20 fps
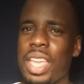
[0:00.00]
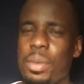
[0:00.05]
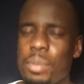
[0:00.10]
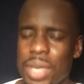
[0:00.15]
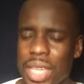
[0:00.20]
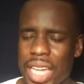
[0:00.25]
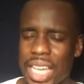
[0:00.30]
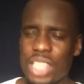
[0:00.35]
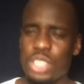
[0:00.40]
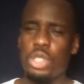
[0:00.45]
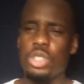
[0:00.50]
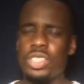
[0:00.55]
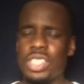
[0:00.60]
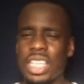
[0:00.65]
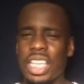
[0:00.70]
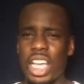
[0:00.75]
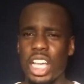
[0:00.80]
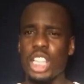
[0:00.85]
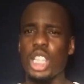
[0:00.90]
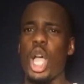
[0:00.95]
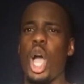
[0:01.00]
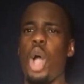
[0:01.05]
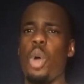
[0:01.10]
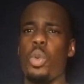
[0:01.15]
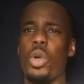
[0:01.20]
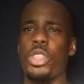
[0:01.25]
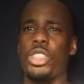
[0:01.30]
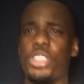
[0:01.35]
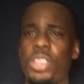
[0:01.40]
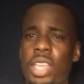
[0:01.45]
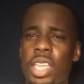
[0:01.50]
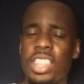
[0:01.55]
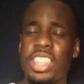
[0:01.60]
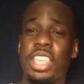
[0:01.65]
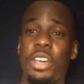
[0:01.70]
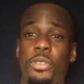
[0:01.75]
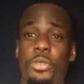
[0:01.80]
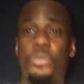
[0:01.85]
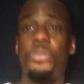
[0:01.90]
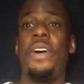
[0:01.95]
Because you see, along with
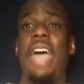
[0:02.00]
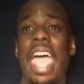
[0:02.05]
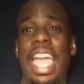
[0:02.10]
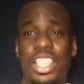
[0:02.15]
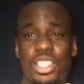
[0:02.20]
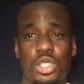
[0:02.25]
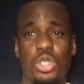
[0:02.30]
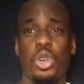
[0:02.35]
the facts,